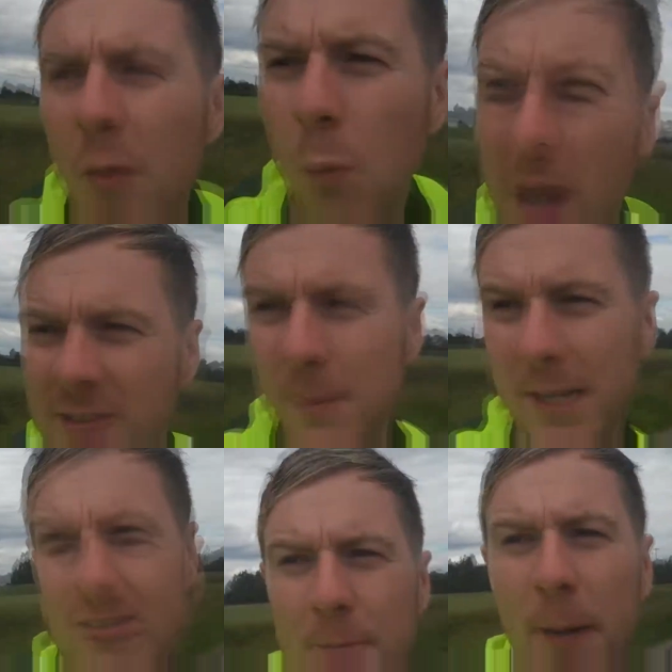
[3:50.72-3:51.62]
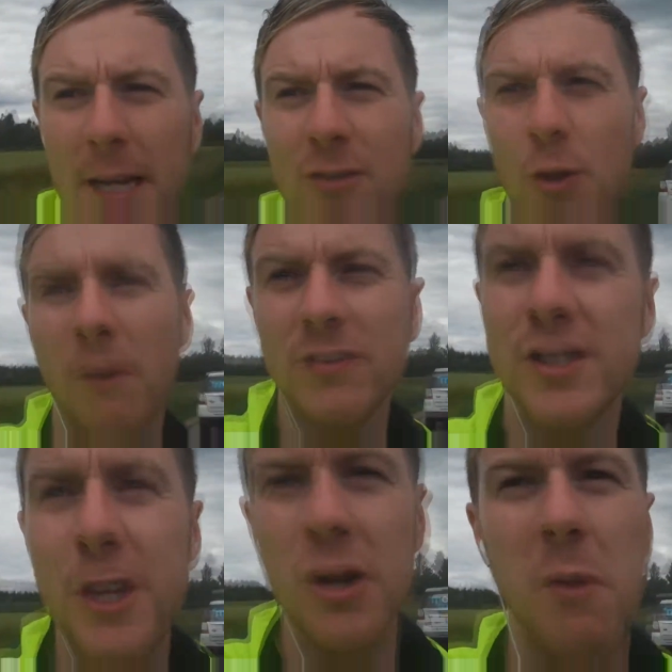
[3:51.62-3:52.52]
and the West Midlands Police, who
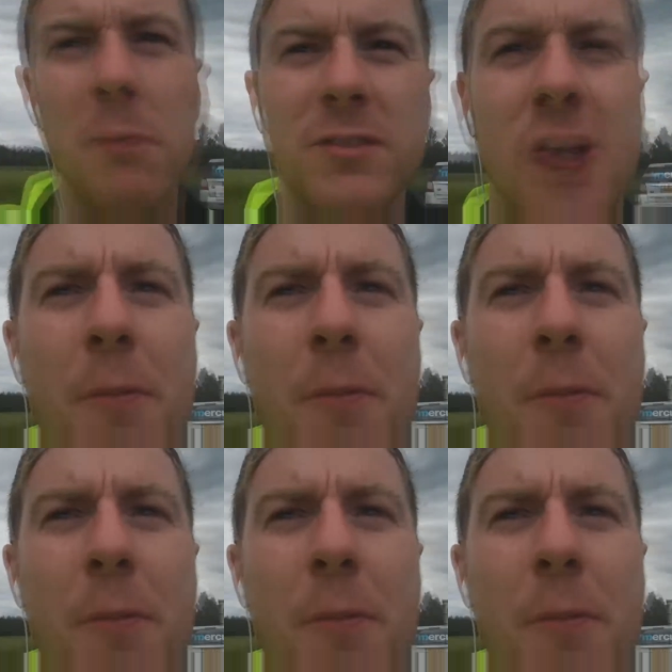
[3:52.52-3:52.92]
obviously knew I was